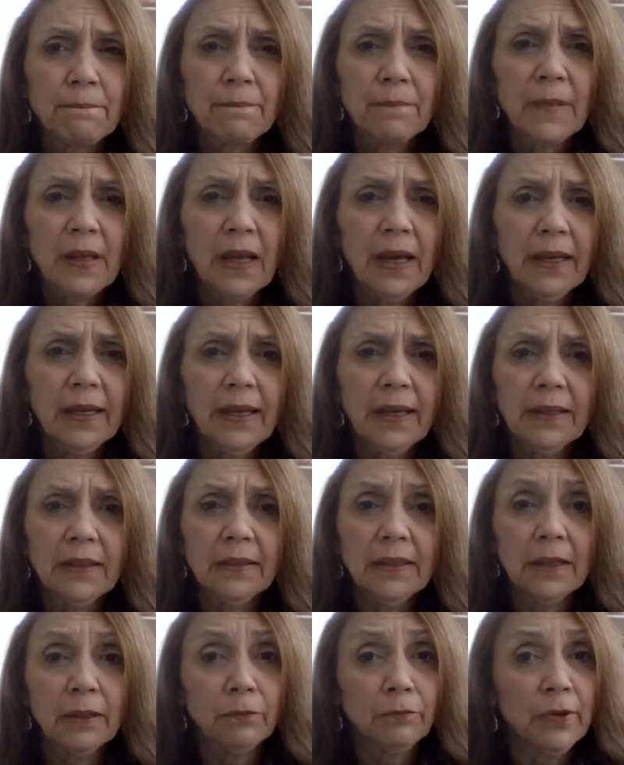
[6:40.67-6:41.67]
I had a
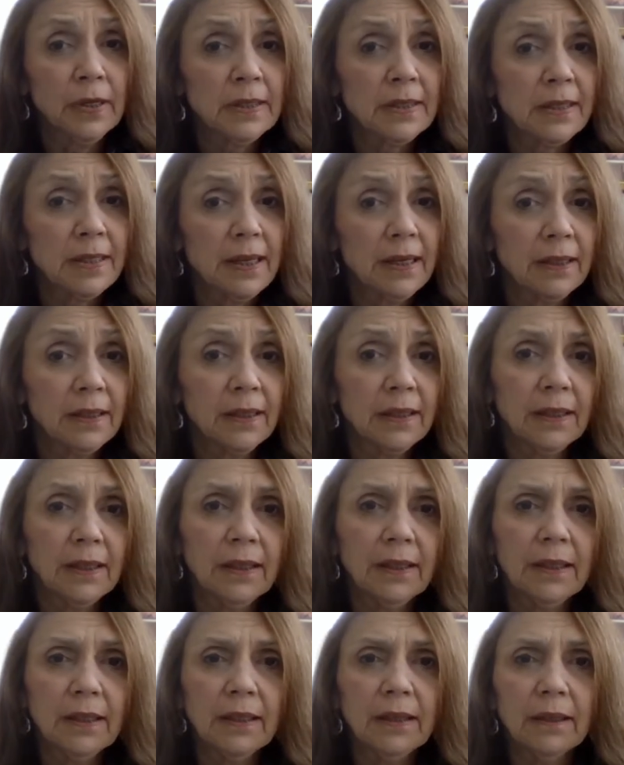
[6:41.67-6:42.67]
lot of rest that
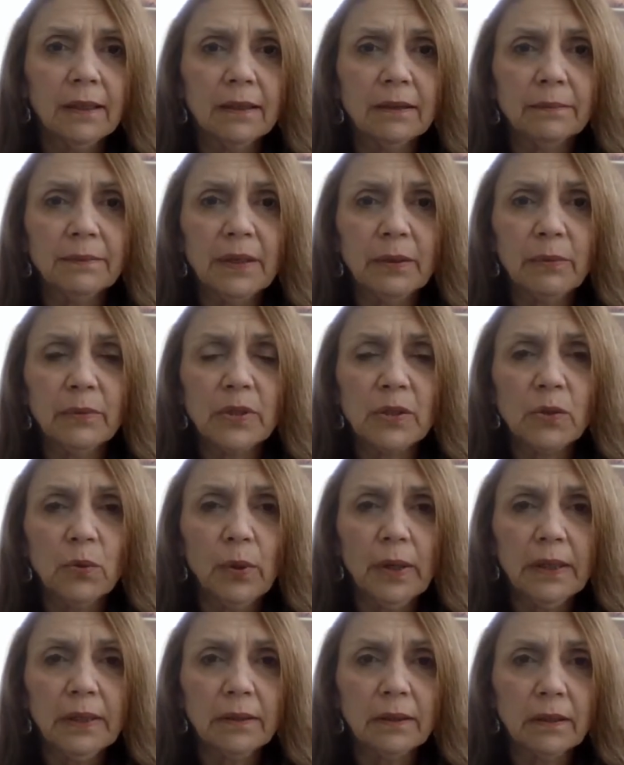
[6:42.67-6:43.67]
night. I was
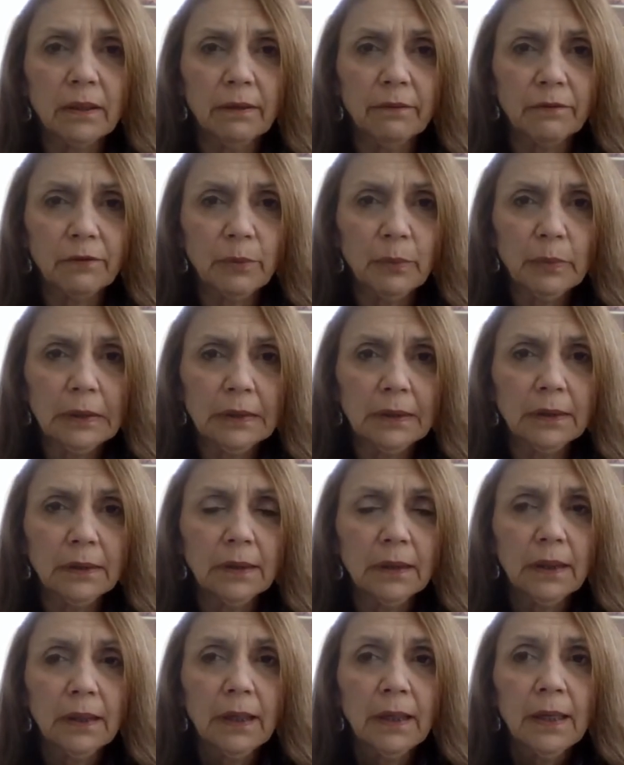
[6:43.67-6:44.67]
quite uncomfortable.
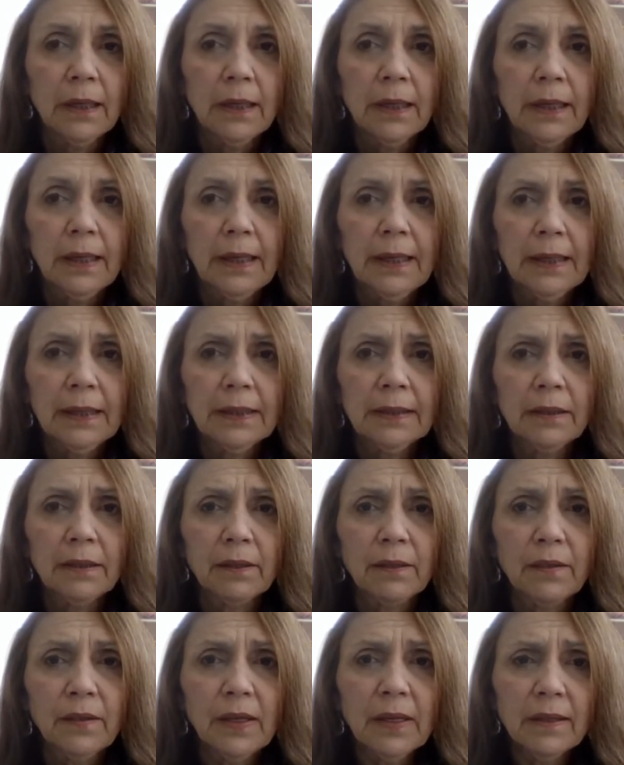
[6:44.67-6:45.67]
And the
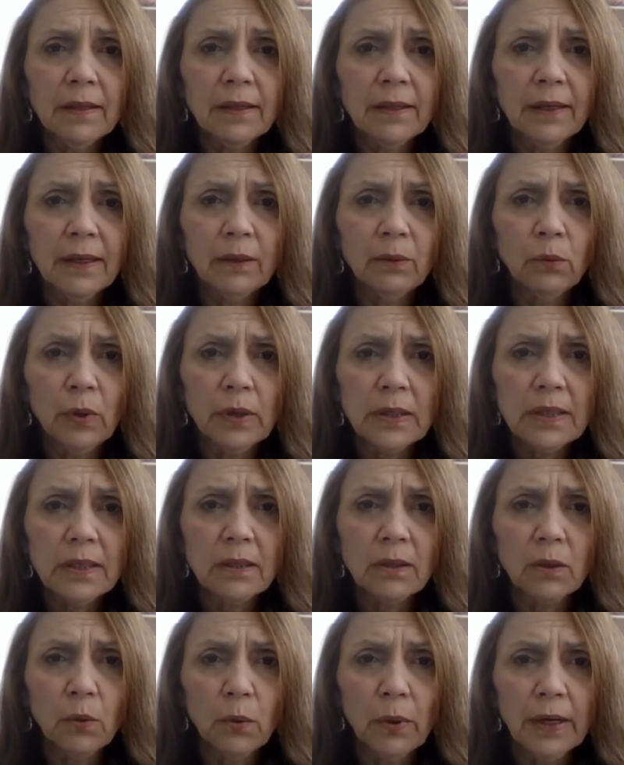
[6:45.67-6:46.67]
thing that I wasn't
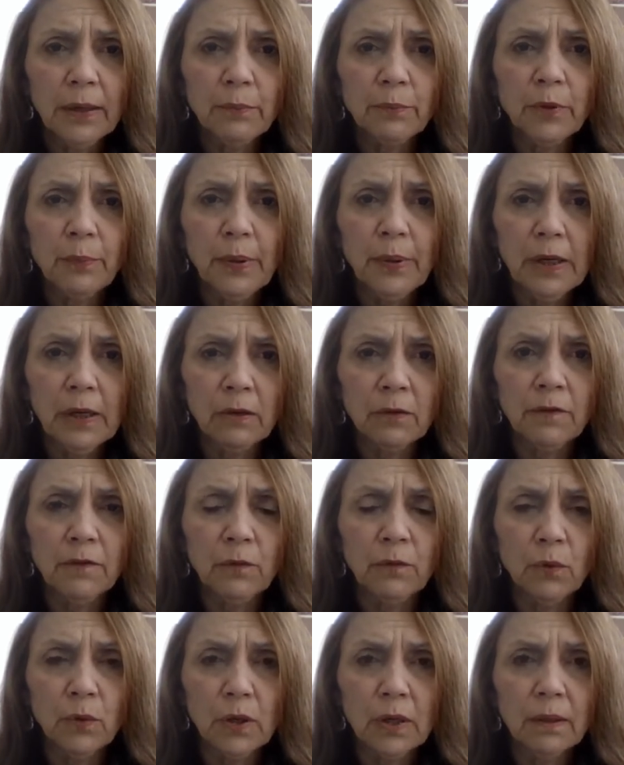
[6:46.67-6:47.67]
quite prepared
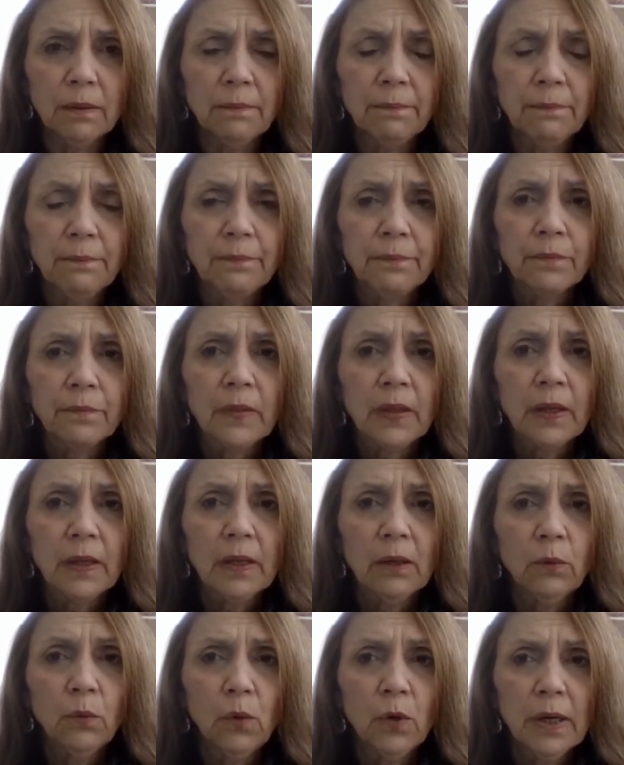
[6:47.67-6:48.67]
for
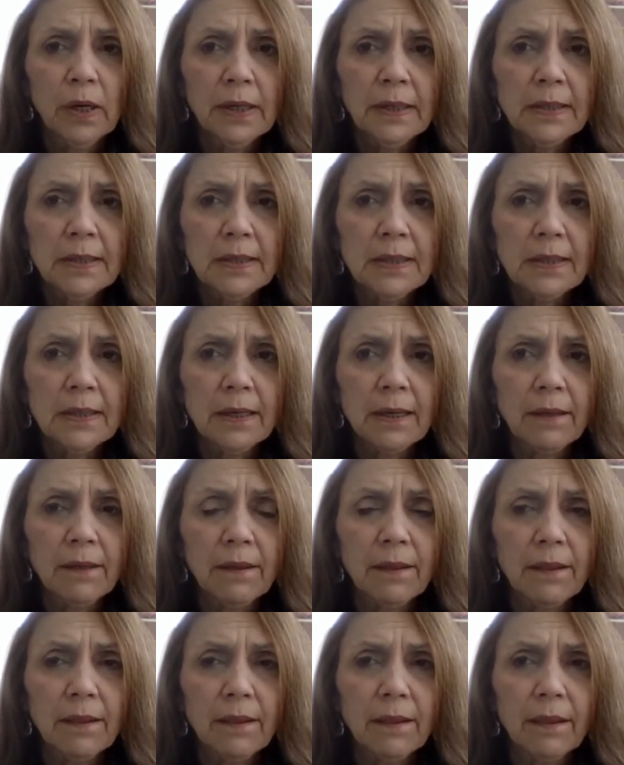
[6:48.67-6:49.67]
was
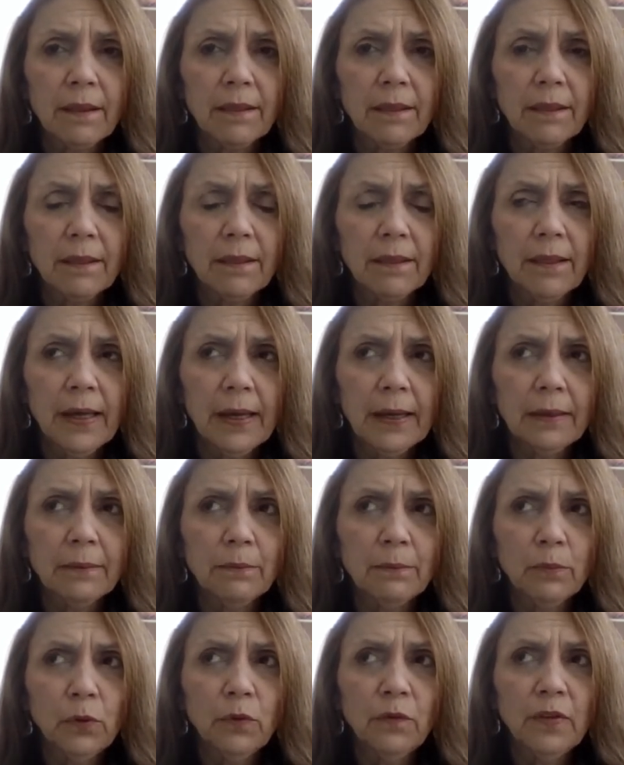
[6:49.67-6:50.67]
that
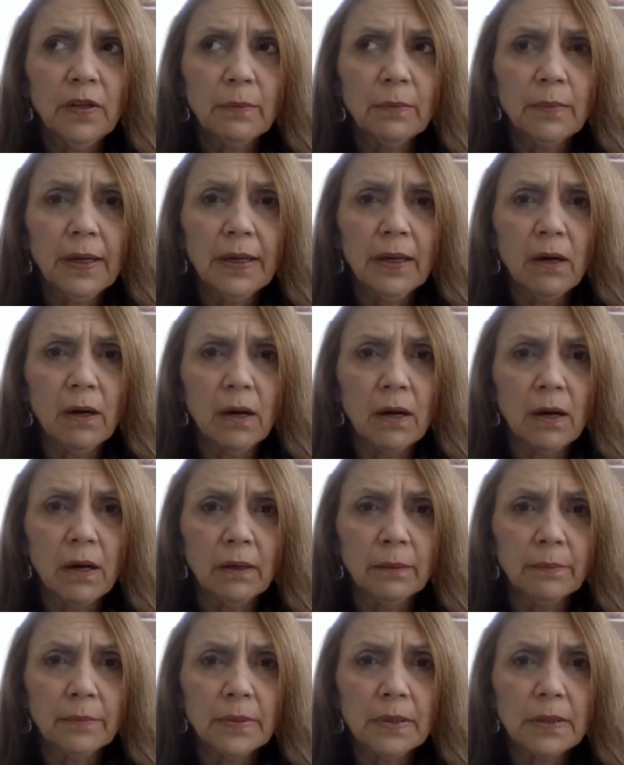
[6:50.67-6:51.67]
moving my
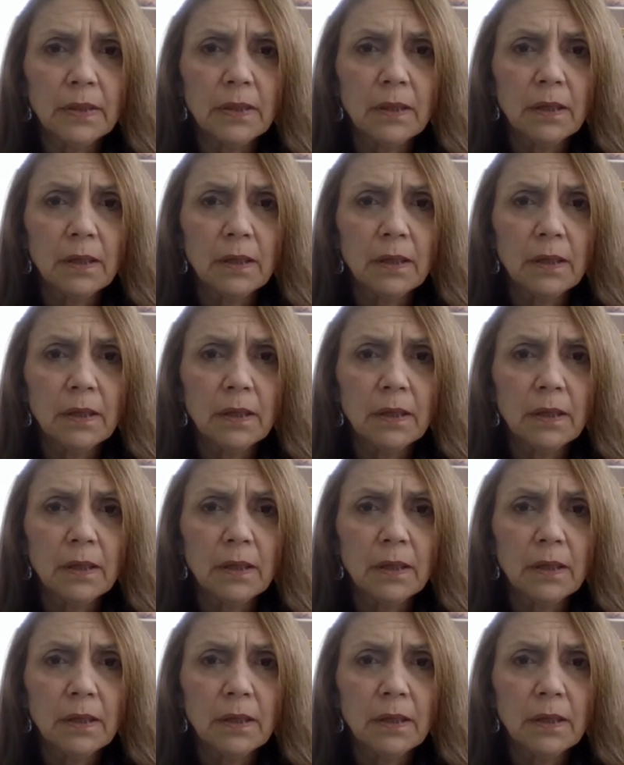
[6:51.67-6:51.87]
arms